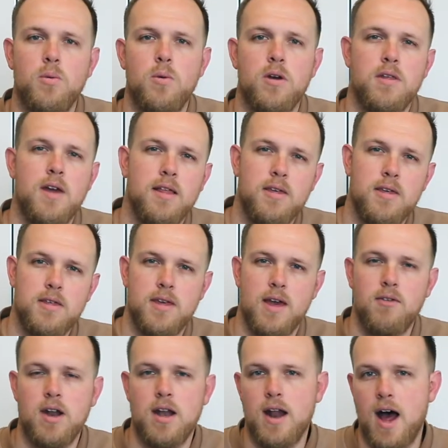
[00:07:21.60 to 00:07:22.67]
works out to
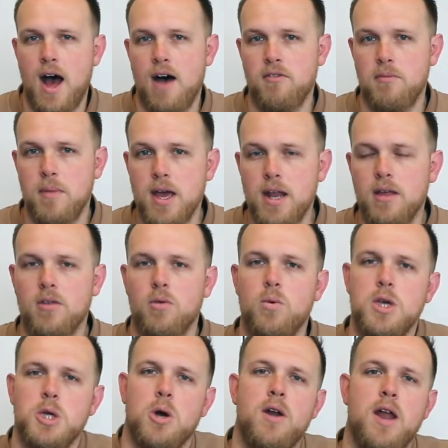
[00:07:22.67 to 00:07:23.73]
7.5 meters,
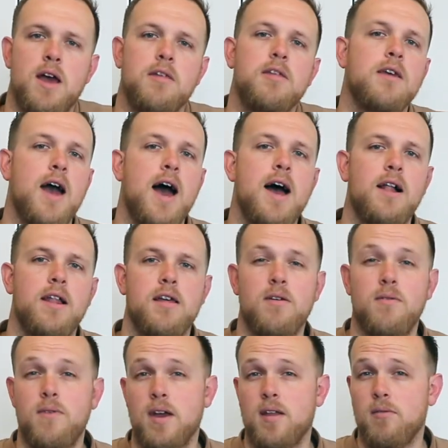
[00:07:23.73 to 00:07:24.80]
which on our scale is
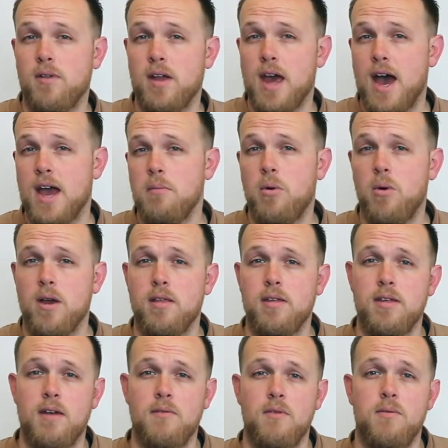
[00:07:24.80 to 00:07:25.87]
effectively
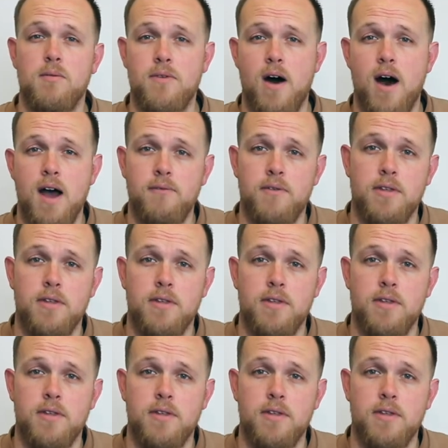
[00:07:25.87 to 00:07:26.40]
8.75